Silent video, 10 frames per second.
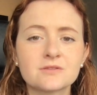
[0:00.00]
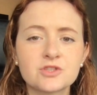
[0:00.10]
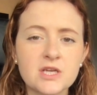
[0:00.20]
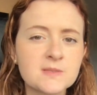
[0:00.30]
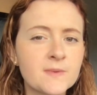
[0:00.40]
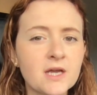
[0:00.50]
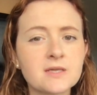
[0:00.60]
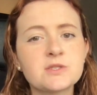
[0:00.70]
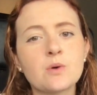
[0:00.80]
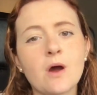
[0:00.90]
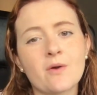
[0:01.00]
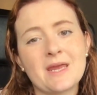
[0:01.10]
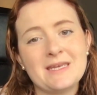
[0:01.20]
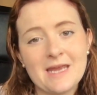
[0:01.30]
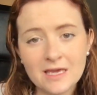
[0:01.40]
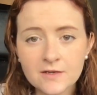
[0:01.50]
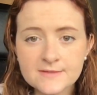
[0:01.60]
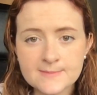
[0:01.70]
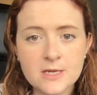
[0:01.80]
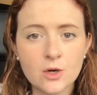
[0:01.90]
Just because you are a native
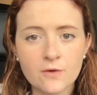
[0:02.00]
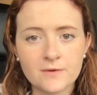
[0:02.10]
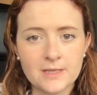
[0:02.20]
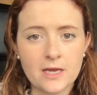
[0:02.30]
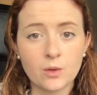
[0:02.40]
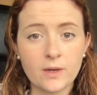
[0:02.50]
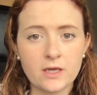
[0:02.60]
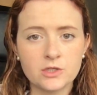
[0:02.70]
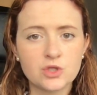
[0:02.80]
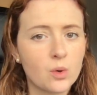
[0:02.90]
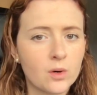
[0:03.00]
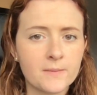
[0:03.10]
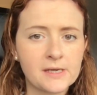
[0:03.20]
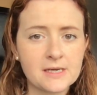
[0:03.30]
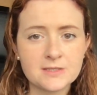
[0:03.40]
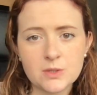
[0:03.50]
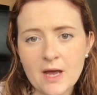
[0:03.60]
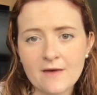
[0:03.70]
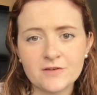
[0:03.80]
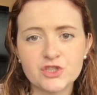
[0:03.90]
speaker of a language or because you
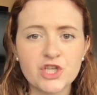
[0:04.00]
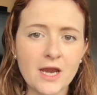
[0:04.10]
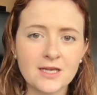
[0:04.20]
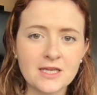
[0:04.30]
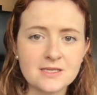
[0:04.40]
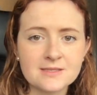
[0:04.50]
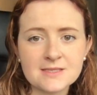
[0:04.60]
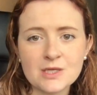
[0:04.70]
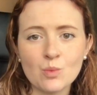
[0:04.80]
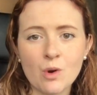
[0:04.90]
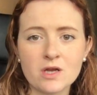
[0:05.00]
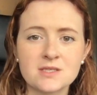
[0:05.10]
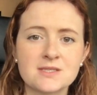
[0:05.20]
have a shiny C1,